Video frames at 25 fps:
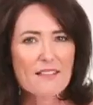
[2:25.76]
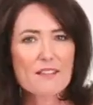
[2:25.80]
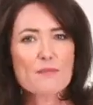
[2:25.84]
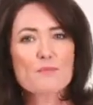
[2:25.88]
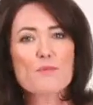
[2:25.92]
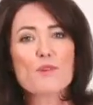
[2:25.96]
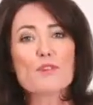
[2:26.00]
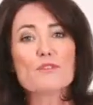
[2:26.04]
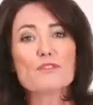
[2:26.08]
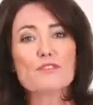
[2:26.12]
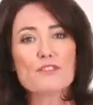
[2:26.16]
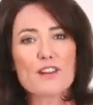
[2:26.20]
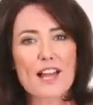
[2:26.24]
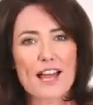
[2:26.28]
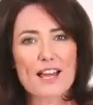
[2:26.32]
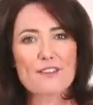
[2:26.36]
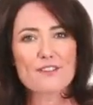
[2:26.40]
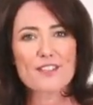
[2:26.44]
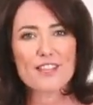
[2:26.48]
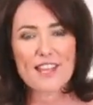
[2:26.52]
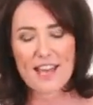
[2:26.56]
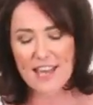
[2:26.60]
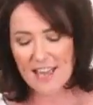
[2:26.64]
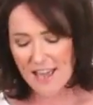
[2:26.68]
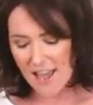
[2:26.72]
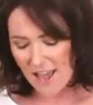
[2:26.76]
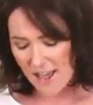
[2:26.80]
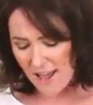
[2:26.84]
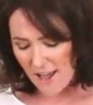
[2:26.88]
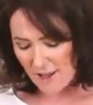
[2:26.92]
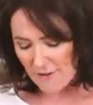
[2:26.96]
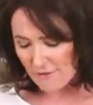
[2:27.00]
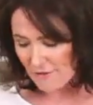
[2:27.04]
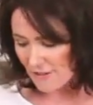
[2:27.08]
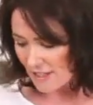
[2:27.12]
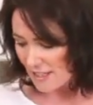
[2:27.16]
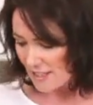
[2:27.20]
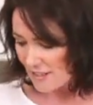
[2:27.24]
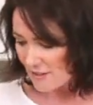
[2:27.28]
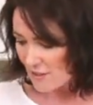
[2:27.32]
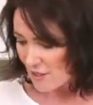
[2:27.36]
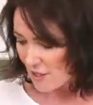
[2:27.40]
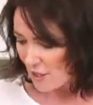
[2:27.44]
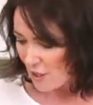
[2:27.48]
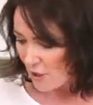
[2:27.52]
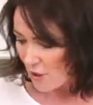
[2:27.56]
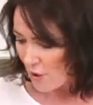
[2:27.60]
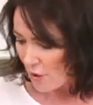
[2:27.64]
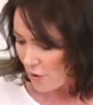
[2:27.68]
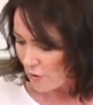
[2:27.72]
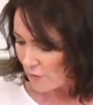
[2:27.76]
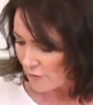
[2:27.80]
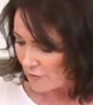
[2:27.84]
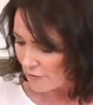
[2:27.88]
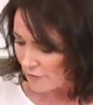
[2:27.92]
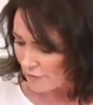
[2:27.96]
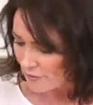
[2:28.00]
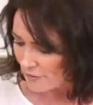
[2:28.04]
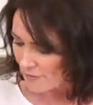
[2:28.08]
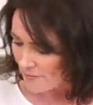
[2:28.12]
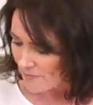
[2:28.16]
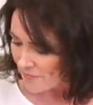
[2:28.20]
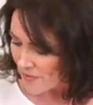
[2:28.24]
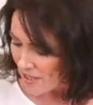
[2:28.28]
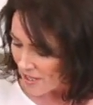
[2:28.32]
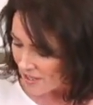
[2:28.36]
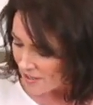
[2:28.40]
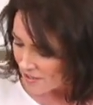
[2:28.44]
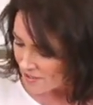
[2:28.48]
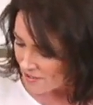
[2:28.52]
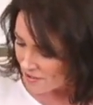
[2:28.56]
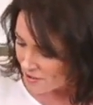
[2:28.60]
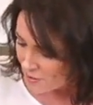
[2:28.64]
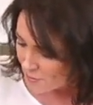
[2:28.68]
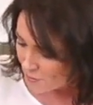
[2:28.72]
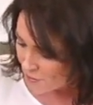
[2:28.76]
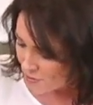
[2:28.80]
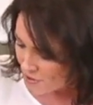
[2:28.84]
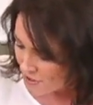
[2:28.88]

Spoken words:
the more flavour they have in the loaf. So we'll